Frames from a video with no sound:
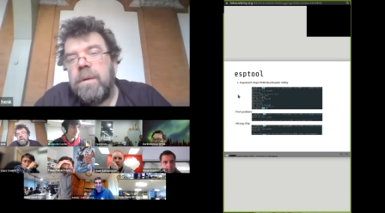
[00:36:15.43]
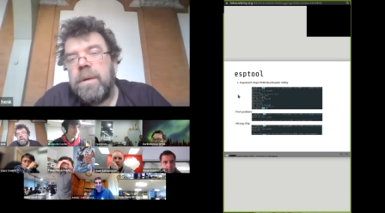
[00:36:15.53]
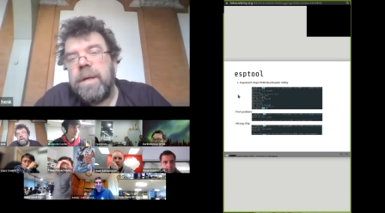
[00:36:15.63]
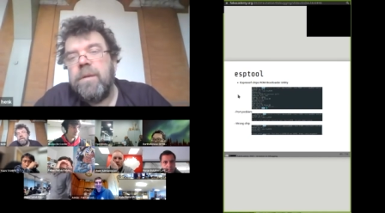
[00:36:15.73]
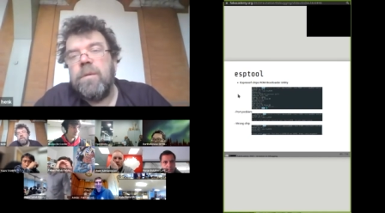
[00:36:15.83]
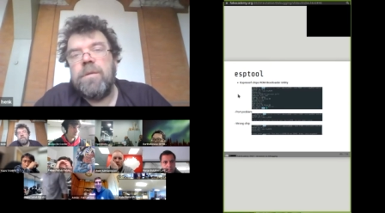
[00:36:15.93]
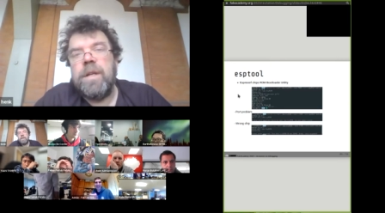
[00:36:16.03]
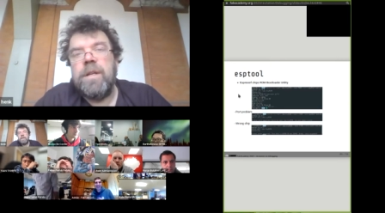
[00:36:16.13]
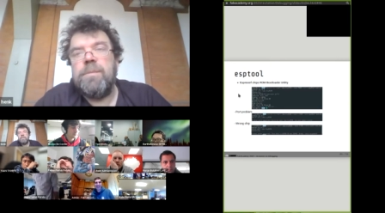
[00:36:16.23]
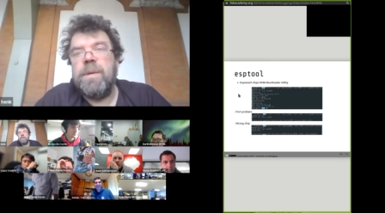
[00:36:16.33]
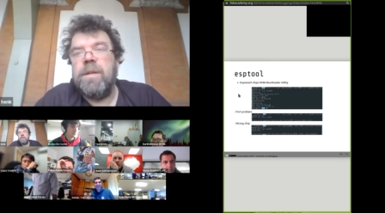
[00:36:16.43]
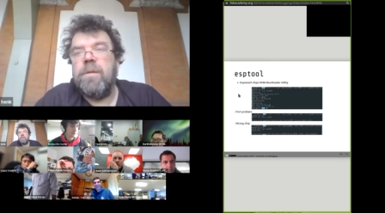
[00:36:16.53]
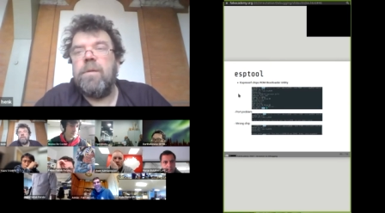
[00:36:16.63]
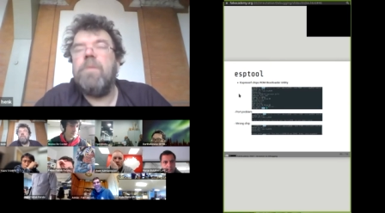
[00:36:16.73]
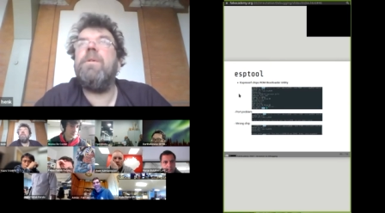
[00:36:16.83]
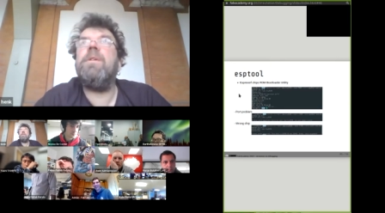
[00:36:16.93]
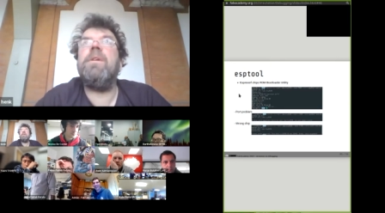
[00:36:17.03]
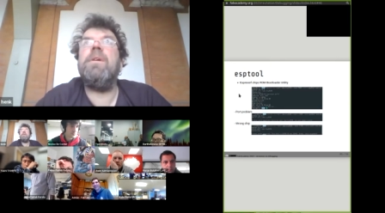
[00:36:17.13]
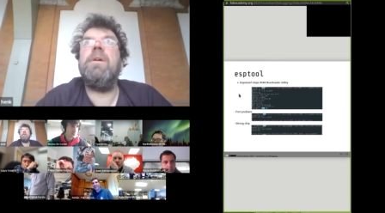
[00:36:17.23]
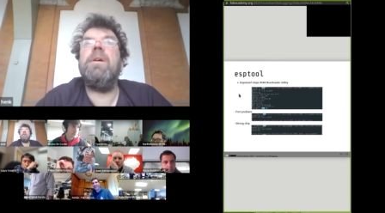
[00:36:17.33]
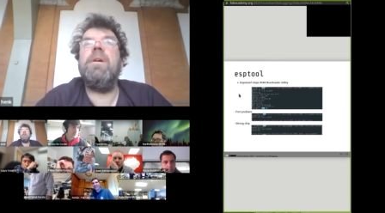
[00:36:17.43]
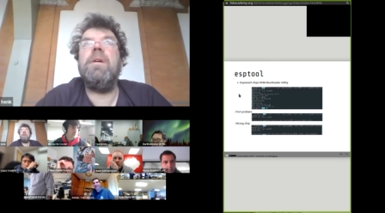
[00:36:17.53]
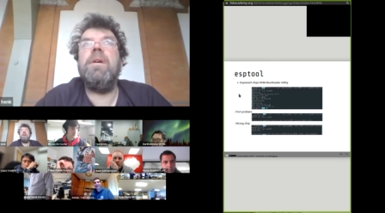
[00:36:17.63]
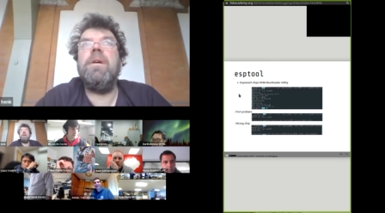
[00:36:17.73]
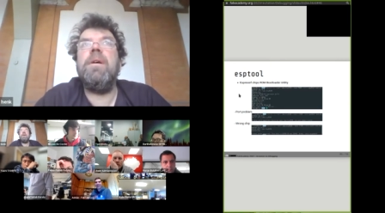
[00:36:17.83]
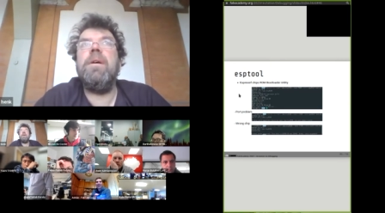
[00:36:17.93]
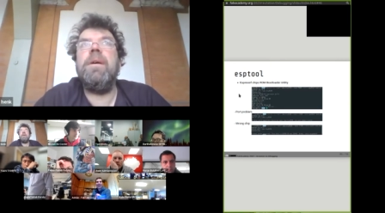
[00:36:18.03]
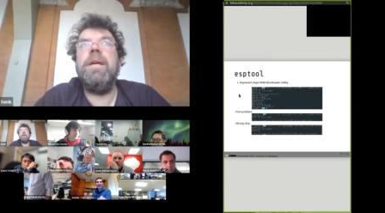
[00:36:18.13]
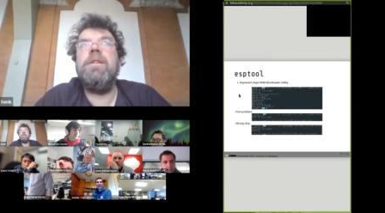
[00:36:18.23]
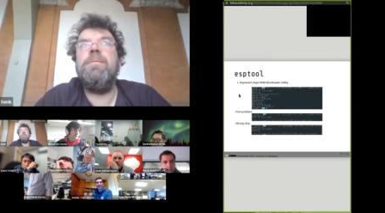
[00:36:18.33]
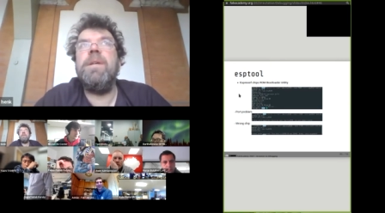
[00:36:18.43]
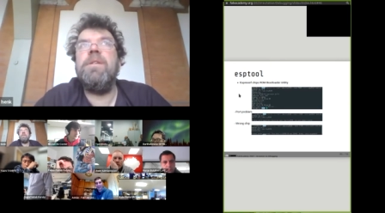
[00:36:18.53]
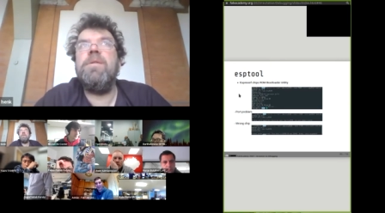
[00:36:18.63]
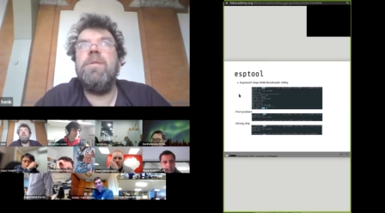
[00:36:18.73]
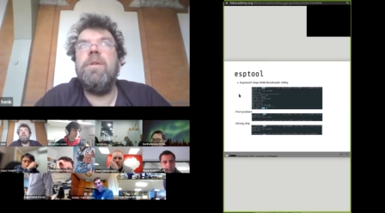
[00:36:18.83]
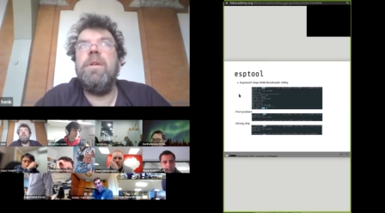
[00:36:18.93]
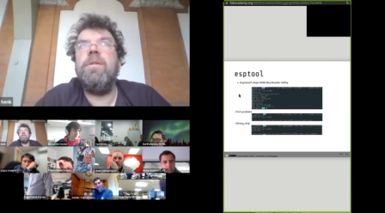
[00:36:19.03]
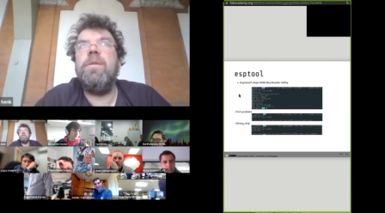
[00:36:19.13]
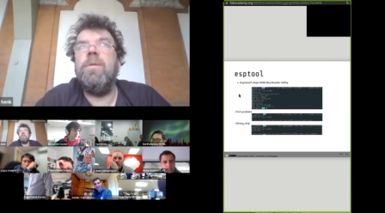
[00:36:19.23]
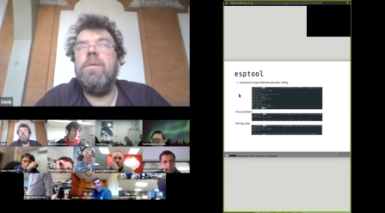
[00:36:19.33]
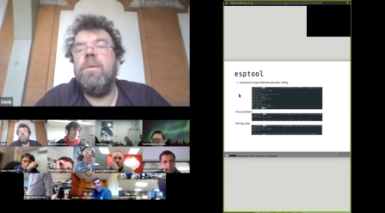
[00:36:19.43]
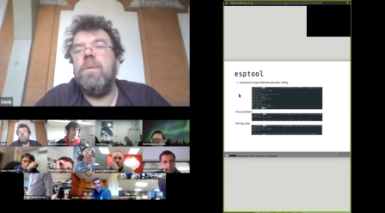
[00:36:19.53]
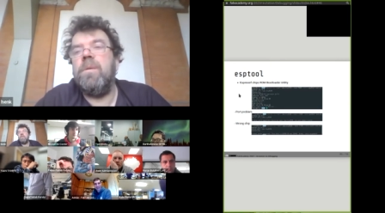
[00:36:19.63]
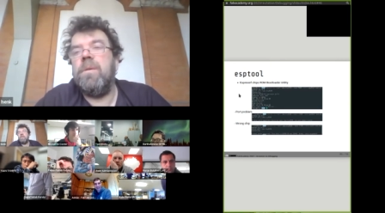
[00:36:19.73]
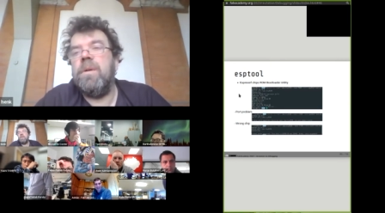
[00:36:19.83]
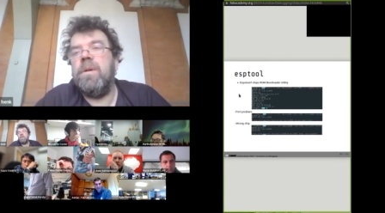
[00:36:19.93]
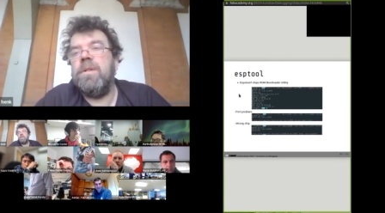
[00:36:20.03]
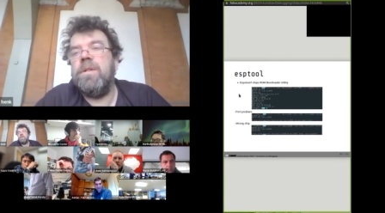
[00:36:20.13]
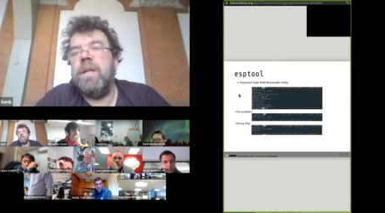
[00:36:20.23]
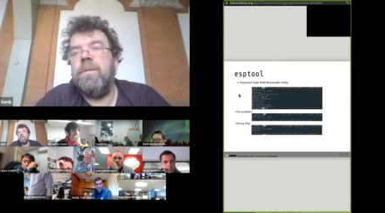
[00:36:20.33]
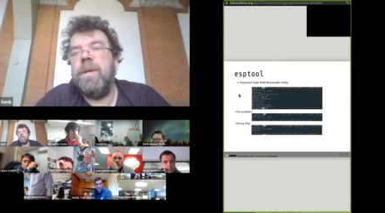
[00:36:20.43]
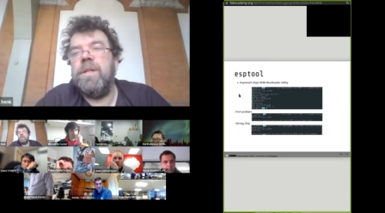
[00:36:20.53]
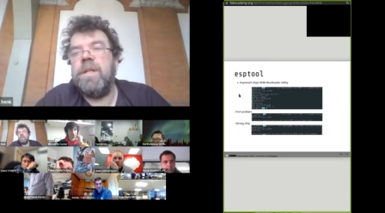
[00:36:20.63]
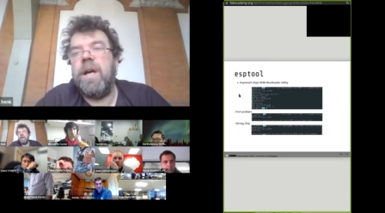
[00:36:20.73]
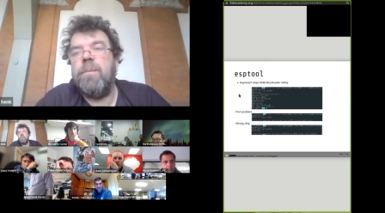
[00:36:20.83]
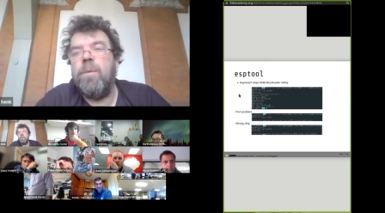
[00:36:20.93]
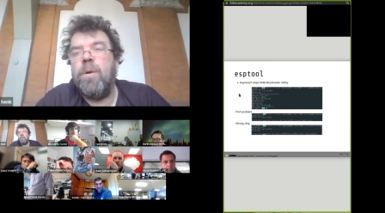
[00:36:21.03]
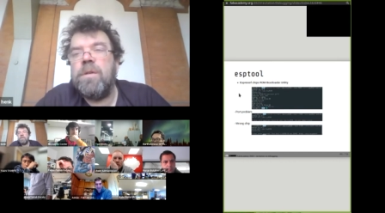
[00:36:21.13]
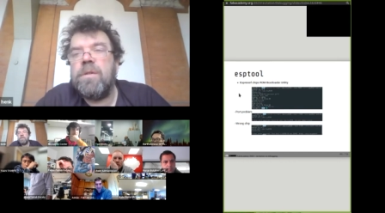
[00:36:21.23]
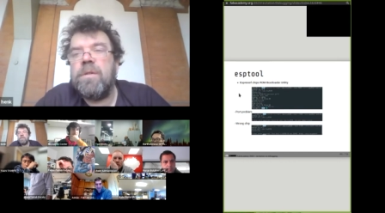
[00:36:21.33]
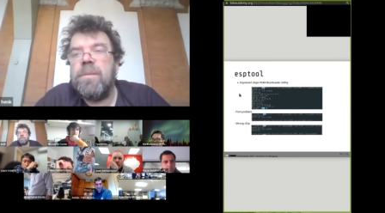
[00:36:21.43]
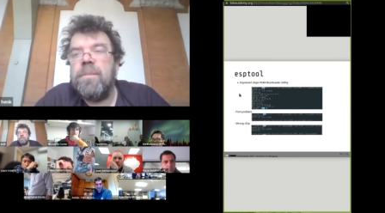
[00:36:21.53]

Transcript: You can use ESP tool with ESP32 C3 shell boards.